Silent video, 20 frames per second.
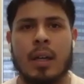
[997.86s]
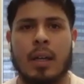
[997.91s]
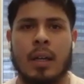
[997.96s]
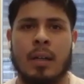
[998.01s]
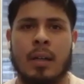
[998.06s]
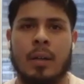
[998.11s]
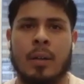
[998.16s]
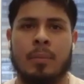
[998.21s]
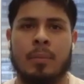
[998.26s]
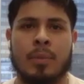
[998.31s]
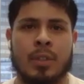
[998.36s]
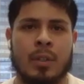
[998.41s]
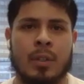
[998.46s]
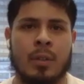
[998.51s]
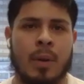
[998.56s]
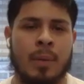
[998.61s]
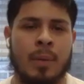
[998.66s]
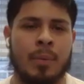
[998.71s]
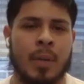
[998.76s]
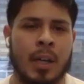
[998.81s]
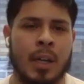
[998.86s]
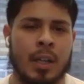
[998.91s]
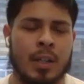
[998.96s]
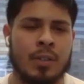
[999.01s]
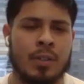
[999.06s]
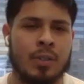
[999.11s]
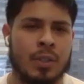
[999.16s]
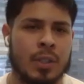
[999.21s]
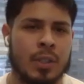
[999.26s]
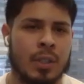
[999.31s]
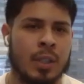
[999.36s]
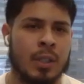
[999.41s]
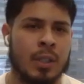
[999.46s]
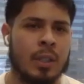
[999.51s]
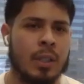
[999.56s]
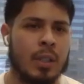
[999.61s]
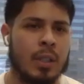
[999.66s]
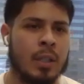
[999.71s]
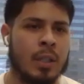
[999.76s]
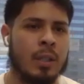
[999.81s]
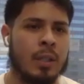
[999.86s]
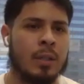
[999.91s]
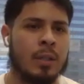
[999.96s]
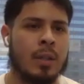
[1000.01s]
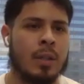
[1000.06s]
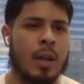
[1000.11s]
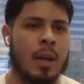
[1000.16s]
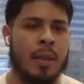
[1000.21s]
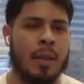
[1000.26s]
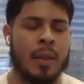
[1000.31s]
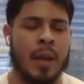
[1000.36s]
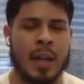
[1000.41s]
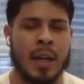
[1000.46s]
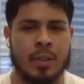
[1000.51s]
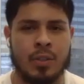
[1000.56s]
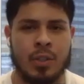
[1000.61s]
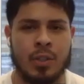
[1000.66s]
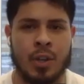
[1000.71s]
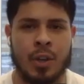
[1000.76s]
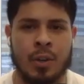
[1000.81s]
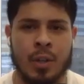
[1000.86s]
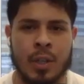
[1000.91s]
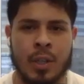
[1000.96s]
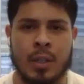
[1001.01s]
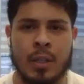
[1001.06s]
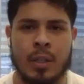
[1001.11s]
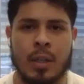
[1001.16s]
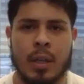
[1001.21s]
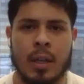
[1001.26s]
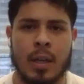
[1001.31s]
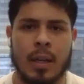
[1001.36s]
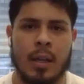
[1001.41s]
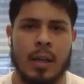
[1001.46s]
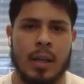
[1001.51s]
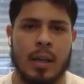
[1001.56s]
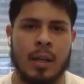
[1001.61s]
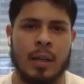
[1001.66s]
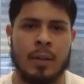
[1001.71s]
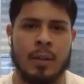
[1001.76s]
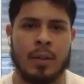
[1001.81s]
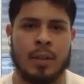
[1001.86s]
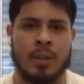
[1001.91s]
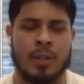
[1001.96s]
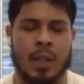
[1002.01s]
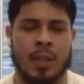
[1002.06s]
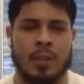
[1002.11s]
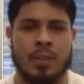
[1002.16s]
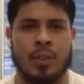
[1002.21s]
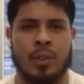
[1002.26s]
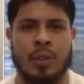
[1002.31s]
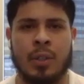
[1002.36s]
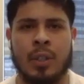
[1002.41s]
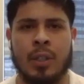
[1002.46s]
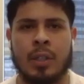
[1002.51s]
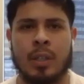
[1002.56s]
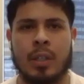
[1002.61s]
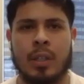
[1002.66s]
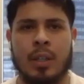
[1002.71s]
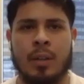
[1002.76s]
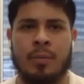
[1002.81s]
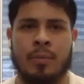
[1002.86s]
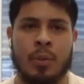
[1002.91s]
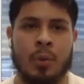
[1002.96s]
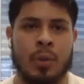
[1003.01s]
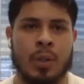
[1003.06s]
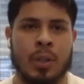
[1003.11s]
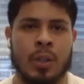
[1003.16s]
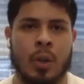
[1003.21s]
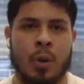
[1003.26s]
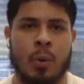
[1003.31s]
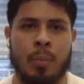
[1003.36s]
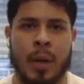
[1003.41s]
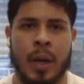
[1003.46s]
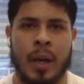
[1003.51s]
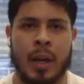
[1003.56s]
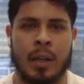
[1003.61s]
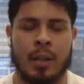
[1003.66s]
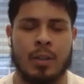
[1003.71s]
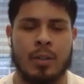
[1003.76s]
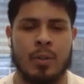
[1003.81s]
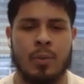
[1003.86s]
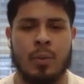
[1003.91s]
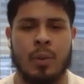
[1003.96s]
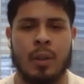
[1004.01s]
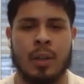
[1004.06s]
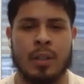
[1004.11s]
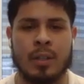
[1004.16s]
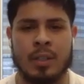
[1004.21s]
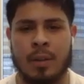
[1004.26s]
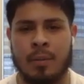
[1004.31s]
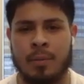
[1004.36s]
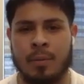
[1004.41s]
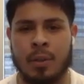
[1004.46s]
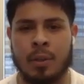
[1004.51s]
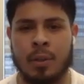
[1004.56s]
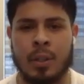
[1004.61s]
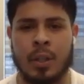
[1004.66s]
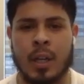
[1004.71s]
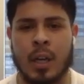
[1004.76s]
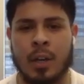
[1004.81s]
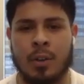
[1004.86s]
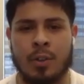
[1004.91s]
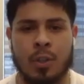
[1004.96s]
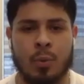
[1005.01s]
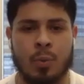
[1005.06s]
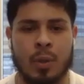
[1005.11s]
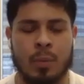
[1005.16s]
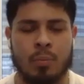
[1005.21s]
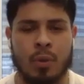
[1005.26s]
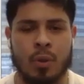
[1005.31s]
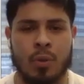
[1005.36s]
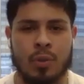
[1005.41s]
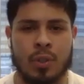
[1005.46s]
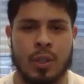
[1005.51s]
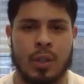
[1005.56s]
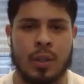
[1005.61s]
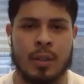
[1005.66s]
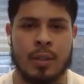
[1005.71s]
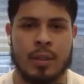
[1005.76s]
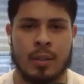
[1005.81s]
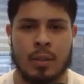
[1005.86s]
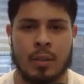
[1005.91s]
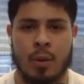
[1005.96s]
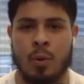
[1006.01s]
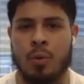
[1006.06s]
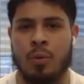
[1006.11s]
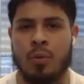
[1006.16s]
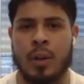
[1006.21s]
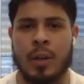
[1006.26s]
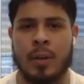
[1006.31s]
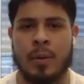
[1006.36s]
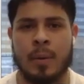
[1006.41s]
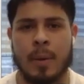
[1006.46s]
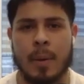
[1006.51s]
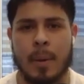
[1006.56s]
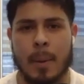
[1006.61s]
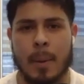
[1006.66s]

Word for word: Um, so I'm kind of interested in that journey and essentially if you could go back and do things differently, how you would approach it this go around.